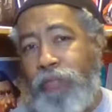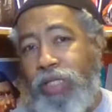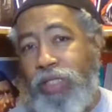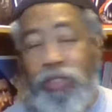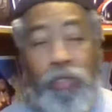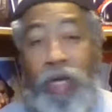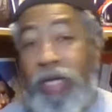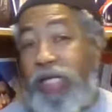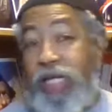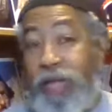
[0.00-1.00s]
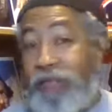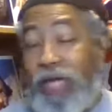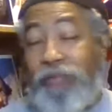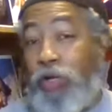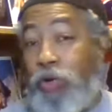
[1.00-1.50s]
So the monkey didn't have to have
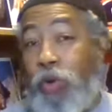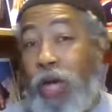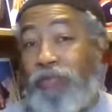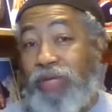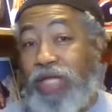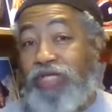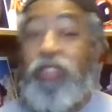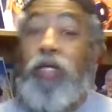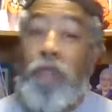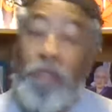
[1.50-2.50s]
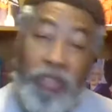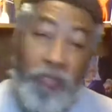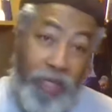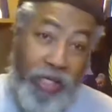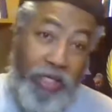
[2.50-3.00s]
no qualifications, but the
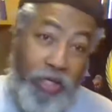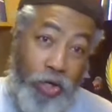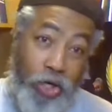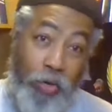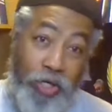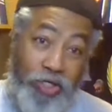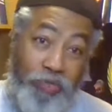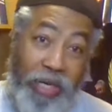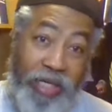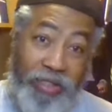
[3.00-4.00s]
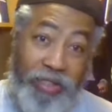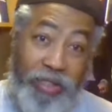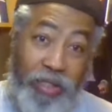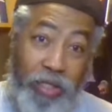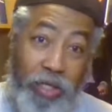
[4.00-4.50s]
monkey could go into space.
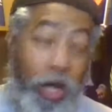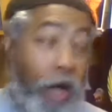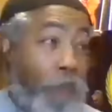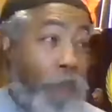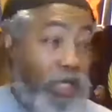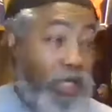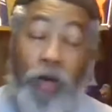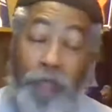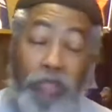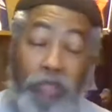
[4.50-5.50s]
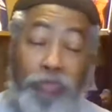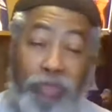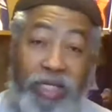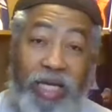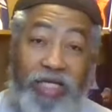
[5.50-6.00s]
I believe on multiple
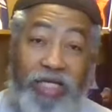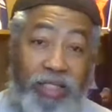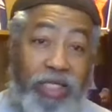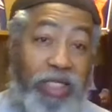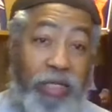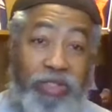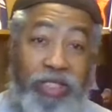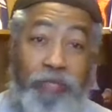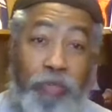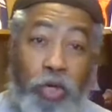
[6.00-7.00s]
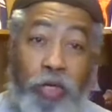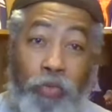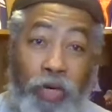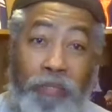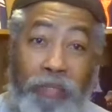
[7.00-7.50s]
occasions. I think there was even more than
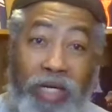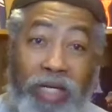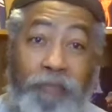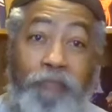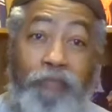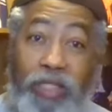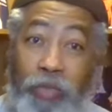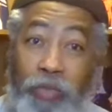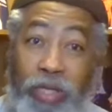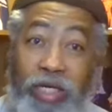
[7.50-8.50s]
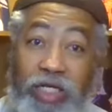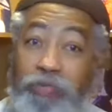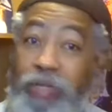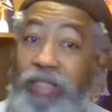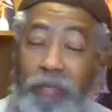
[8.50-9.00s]
one monkey that went into
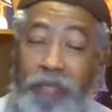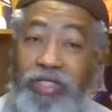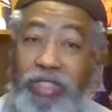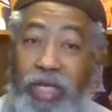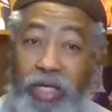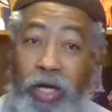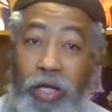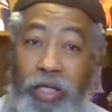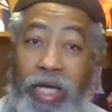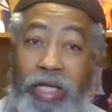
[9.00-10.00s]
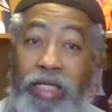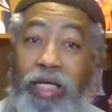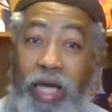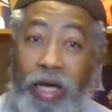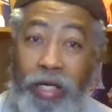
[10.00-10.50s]
space. I'm going to be checking on that.
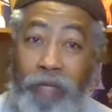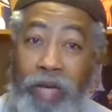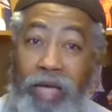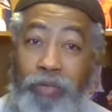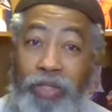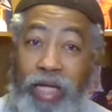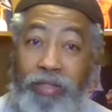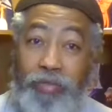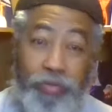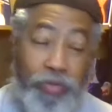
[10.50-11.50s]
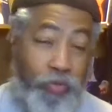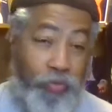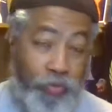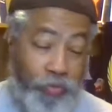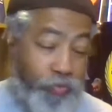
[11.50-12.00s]
I'll get back with that
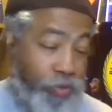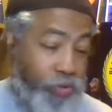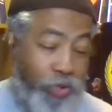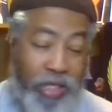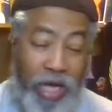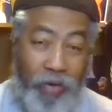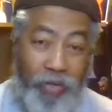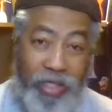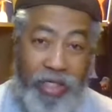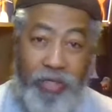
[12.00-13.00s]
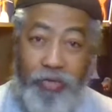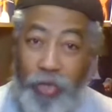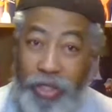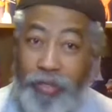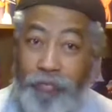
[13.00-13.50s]
between now and the end of the
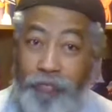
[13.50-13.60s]
week.